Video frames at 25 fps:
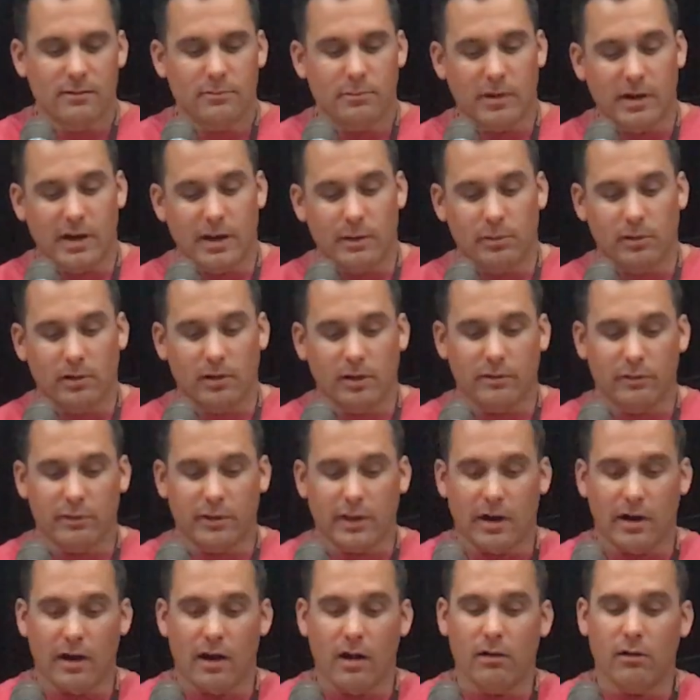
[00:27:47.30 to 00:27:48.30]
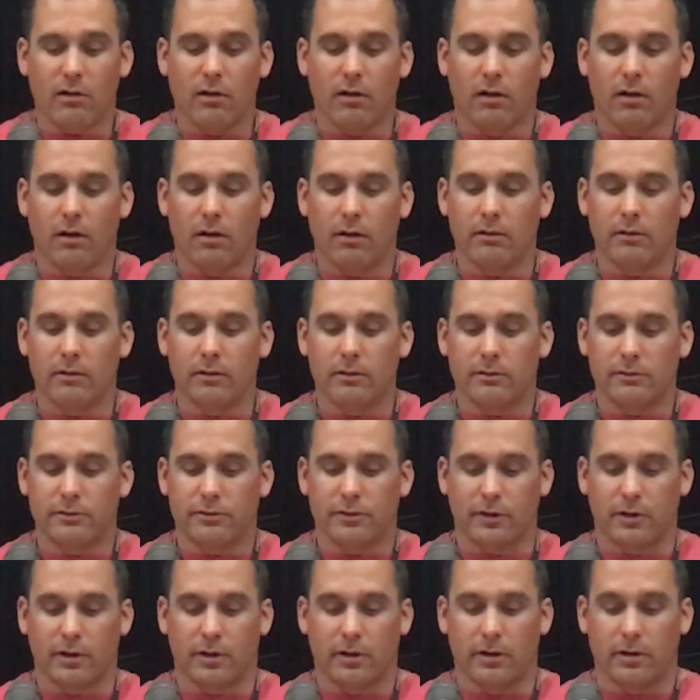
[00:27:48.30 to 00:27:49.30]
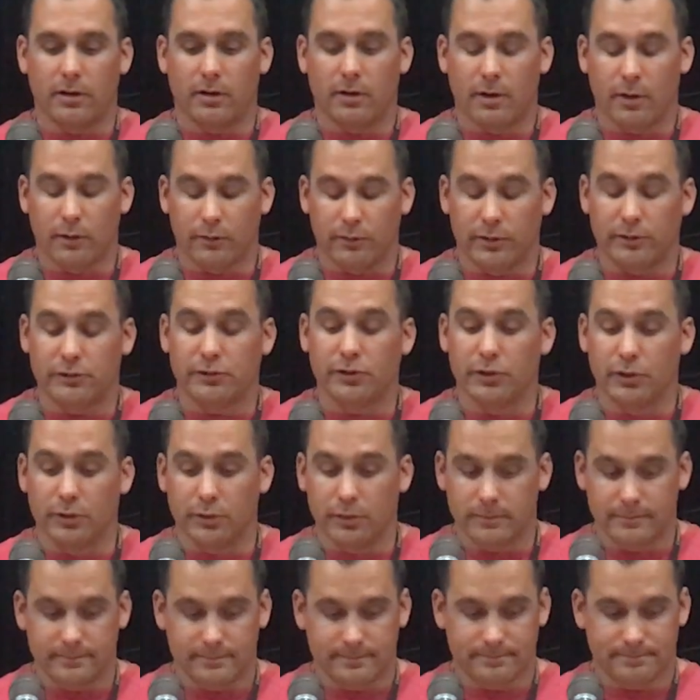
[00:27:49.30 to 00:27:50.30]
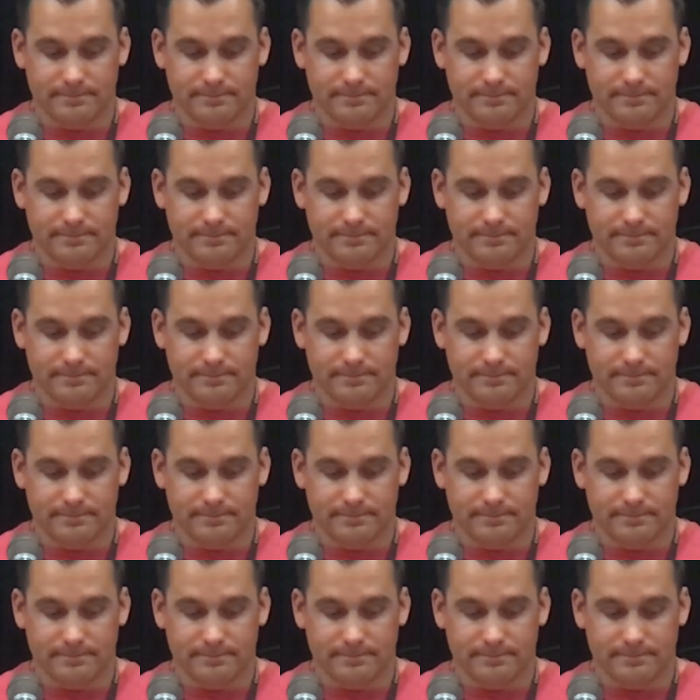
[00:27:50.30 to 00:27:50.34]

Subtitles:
Been able to live without alcohol for over 2.